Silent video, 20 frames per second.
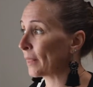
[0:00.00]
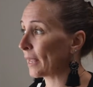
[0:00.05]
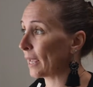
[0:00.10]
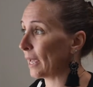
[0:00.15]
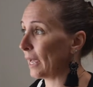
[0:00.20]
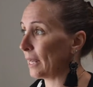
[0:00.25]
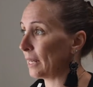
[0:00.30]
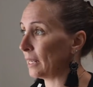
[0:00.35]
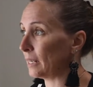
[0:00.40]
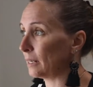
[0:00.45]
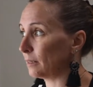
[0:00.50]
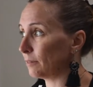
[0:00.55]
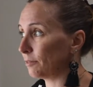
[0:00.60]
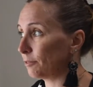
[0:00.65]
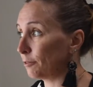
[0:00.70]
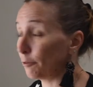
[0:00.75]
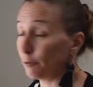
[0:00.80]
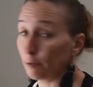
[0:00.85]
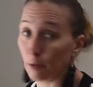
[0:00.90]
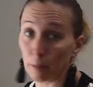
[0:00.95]
and
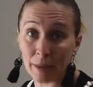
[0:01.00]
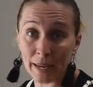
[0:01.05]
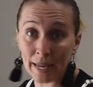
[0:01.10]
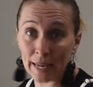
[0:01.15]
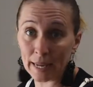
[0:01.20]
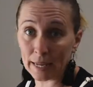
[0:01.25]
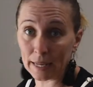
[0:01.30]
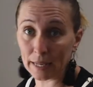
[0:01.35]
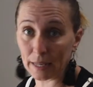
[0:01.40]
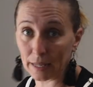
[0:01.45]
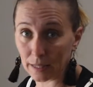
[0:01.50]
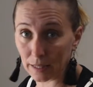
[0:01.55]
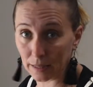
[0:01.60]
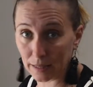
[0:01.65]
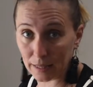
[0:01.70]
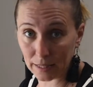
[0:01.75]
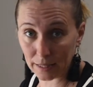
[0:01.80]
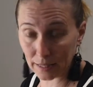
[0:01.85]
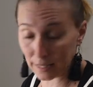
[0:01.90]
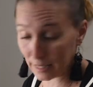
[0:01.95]
for me,
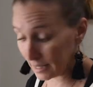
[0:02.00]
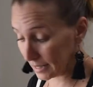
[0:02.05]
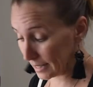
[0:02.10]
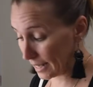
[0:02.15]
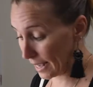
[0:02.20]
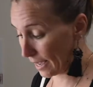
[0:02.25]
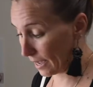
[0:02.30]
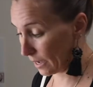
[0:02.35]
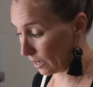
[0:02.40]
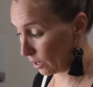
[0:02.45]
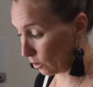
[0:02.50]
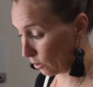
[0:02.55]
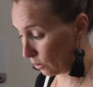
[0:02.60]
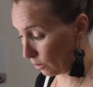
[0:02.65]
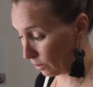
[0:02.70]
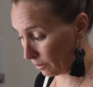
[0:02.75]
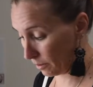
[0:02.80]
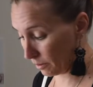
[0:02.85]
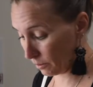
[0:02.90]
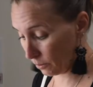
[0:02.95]
this is
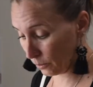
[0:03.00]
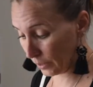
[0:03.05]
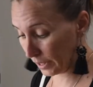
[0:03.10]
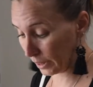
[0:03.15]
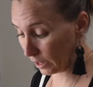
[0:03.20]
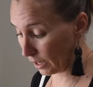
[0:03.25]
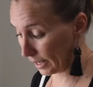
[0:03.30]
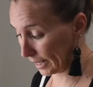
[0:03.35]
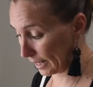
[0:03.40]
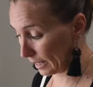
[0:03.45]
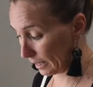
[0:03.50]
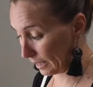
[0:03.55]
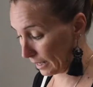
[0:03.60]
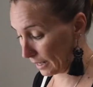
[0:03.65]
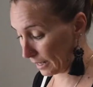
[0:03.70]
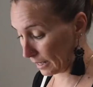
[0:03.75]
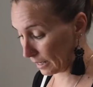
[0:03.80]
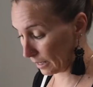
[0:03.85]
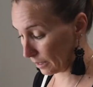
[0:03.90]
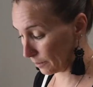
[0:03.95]
how we like it
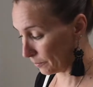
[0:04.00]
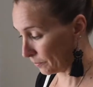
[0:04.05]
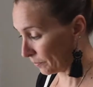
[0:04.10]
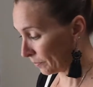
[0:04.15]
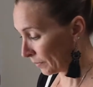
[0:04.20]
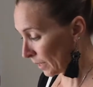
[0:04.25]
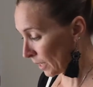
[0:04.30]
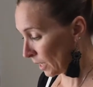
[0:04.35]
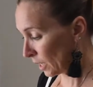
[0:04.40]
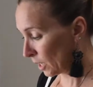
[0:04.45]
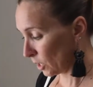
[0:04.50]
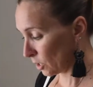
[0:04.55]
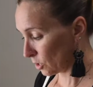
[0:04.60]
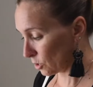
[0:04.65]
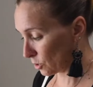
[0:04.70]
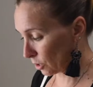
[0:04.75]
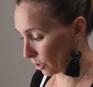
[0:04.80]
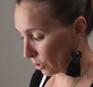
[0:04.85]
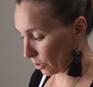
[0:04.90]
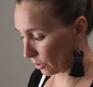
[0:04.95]
here.
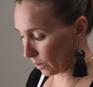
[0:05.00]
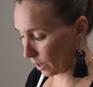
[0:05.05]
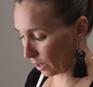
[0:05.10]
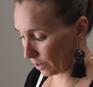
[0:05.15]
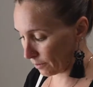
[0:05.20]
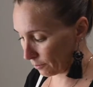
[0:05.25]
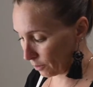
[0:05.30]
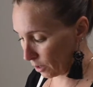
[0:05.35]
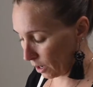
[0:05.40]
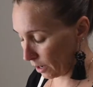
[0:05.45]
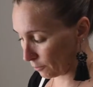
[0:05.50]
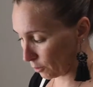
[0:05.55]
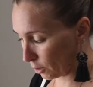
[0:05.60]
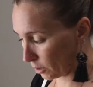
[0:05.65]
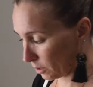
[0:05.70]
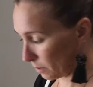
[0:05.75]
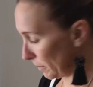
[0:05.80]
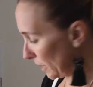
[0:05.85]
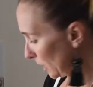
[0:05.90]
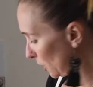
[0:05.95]
So I've got
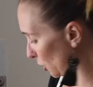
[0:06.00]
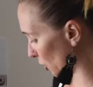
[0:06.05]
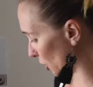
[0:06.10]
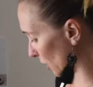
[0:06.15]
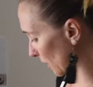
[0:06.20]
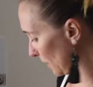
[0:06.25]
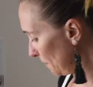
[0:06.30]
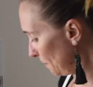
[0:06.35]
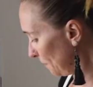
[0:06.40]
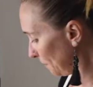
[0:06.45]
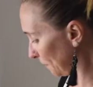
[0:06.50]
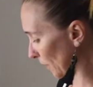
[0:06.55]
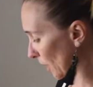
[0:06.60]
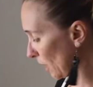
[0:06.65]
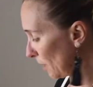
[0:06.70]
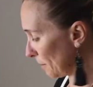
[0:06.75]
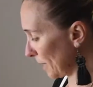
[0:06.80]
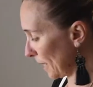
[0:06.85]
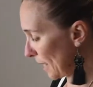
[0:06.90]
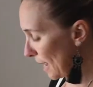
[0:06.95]
the mixture.
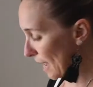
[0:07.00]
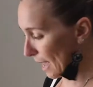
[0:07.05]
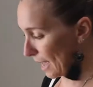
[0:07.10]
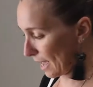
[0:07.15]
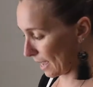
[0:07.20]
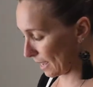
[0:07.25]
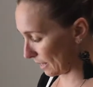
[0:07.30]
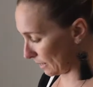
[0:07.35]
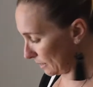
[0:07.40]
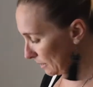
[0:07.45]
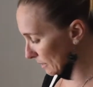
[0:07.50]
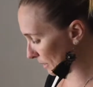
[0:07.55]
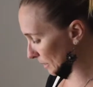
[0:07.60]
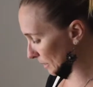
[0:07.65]
I'm going to add